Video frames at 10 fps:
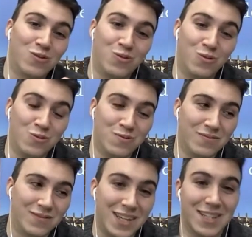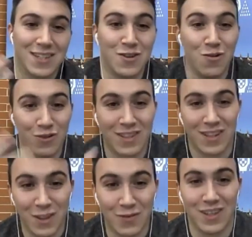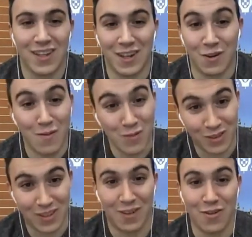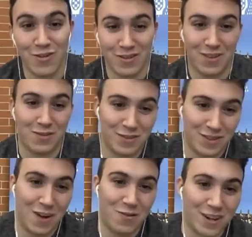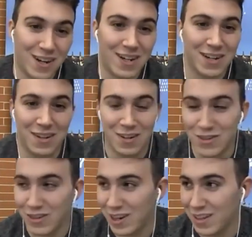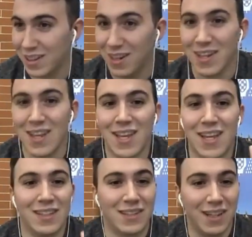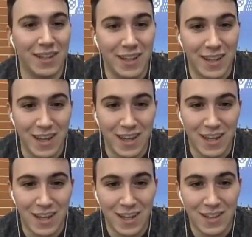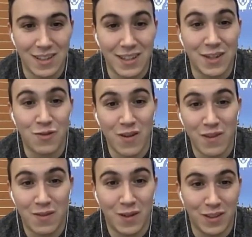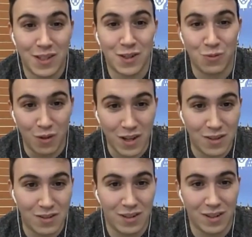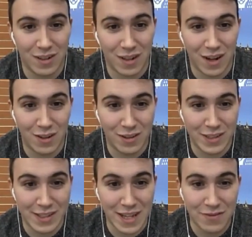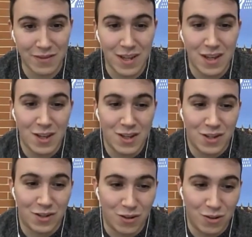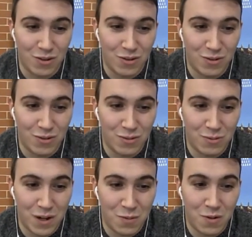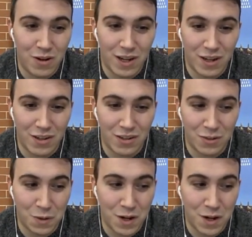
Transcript: to just know the state of the robot in ROS, our car in ROS, and then tell the driver about the situation and all the stuff. So we are working on